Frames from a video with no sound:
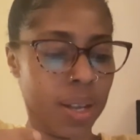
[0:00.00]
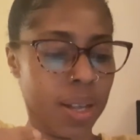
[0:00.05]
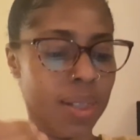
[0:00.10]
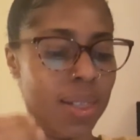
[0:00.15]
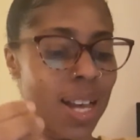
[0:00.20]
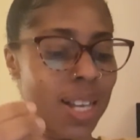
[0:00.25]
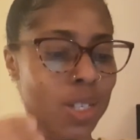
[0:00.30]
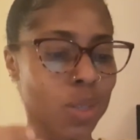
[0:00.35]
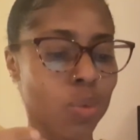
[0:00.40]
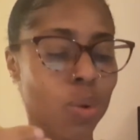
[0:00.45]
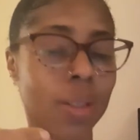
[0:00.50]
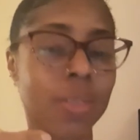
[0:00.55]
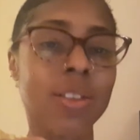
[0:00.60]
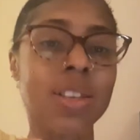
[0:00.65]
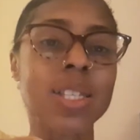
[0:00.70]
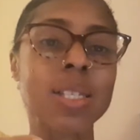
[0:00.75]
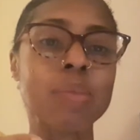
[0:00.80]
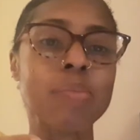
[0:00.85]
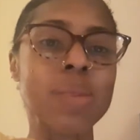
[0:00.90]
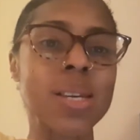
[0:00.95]
That's what
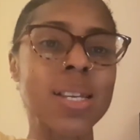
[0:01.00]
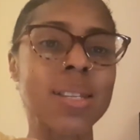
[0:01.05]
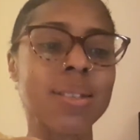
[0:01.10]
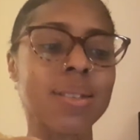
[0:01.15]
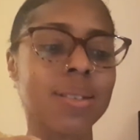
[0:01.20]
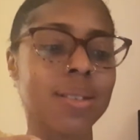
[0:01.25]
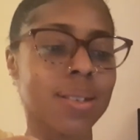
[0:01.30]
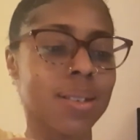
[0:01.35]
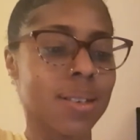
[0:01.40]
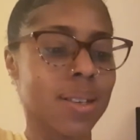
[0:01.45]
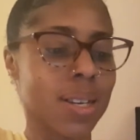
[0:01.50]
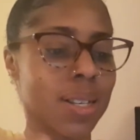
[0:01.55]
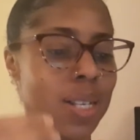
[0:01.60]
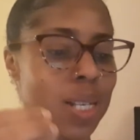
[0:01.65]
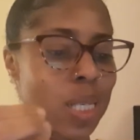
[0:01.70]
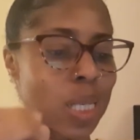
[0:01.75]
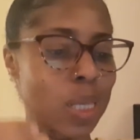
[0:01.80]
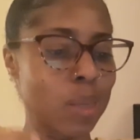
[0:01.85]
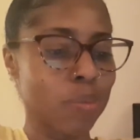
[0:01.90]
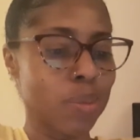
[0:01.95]
this means. It is
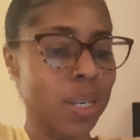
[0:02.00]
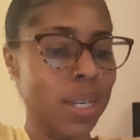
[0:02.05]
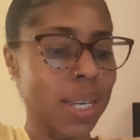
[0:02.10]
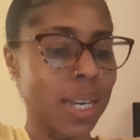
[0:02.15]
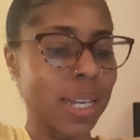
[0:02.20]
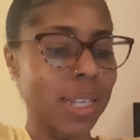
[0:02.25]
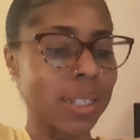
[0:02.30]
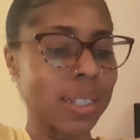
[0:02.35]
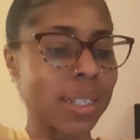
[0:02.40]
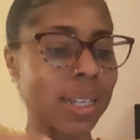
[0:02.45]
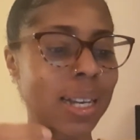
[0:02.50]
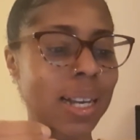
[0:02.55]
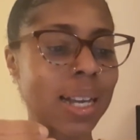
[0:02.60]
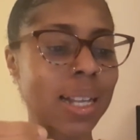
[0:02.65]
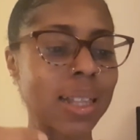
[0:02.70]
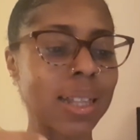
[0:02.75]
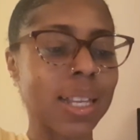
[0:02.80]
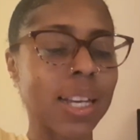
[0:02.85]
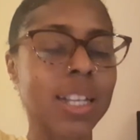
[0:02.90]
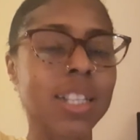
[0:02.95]
speaking to
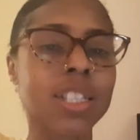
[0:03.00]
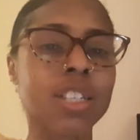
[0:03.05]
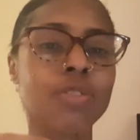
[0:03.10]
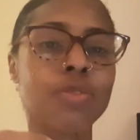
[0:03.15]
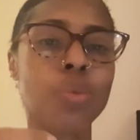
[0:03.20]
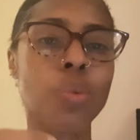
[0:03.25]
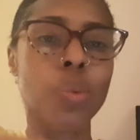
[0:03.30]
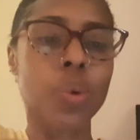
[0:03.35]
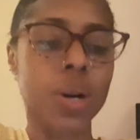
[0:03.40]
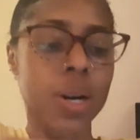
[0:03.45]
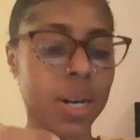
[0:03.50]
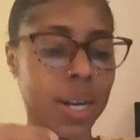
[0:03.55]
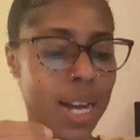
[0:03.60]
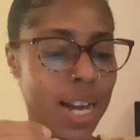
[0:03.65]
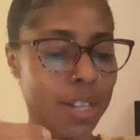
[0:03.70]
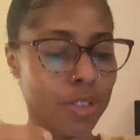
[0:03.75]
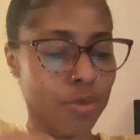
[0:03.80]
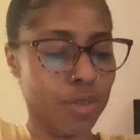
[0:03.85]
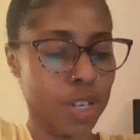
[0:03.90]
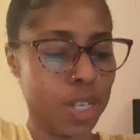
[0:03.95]
collective work
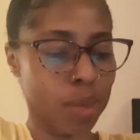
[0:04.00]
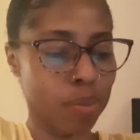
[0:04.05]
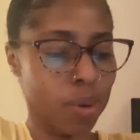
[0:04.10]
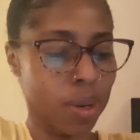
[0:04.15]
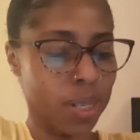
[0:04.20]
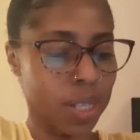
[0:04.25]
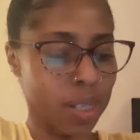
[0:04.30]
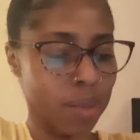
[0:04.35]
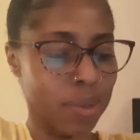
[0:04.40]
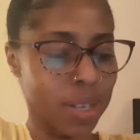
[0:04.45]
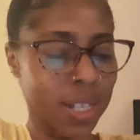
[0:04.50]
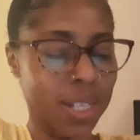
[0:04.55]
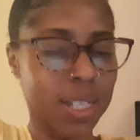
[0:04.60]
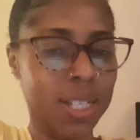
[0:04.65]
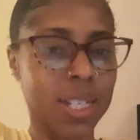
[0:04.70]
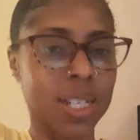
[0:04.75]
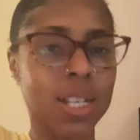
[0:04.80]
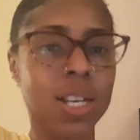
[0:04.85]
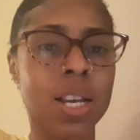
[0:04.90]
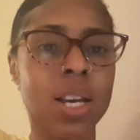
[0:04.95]
and
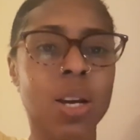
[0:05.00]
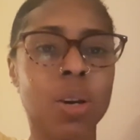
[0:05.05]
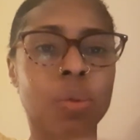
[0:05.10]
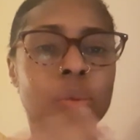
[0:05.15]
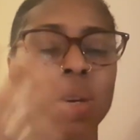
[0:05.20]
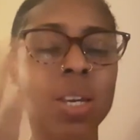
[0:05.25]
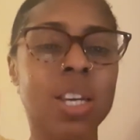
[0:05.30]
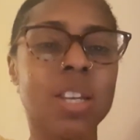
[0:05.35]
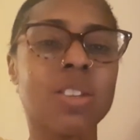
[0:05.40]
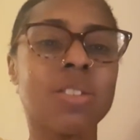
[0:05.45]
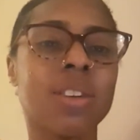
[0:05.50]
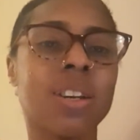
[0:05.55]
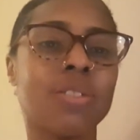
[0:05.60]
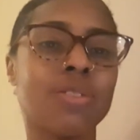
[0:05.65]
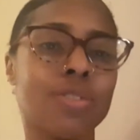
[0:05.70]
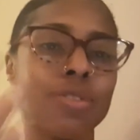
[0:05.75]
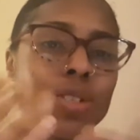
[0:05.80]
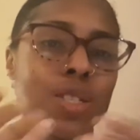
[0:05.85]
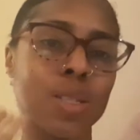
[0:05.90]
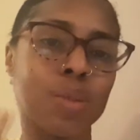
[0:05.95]
responsibility. We each have a
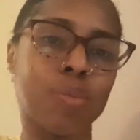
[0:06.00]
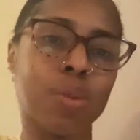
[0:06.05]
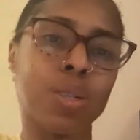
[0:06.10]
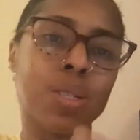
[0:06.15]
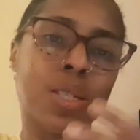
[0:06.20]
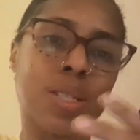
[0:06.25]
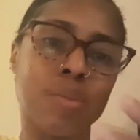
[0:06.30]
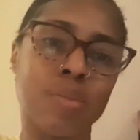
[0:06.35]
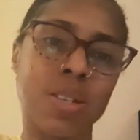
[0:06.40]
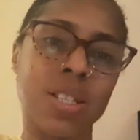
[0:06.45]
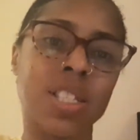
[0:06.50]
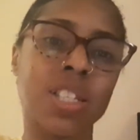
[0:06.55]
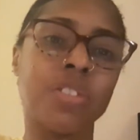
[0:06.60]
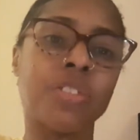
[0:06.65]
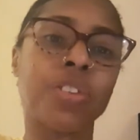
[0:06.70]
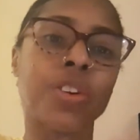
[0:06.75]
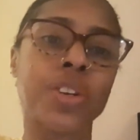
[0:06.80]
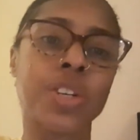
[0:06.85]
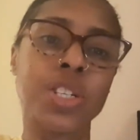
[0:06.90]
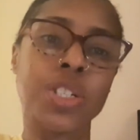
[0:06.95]
responsibility
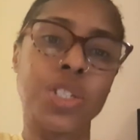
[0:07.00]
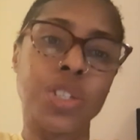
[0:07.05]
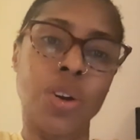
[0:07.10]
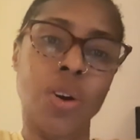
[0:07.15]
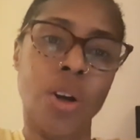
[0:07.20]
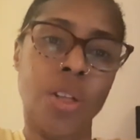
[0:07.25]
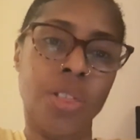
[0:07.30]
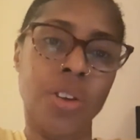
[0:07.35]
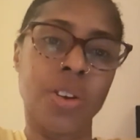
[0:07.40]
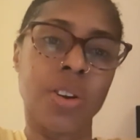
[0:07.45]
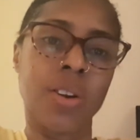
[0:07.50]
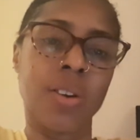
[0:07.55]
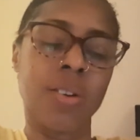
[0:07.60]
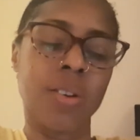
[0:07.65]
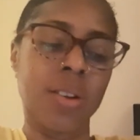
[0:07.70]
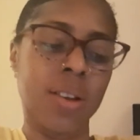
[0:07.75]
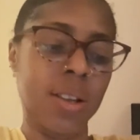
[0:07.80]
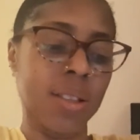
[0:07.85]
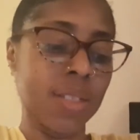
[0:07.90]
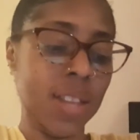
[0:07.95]
for each other.
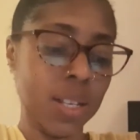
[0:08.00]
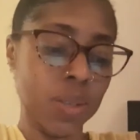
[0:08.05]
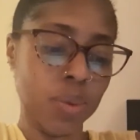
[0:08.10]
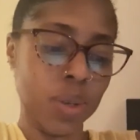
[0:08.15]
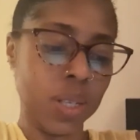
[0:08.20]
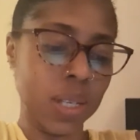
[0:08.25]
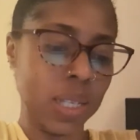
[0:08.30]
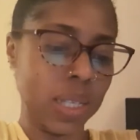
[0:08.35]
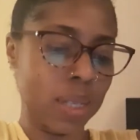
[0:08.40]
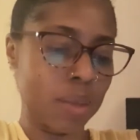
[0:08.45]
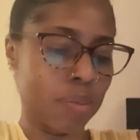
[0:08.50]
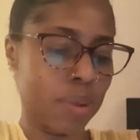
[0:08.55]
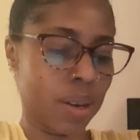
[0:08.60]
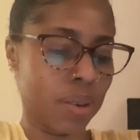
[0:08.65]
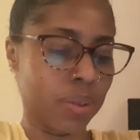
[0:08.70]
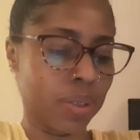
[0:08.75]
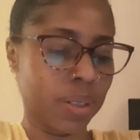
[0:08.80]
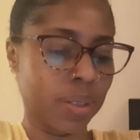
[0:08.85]
That's what it's about.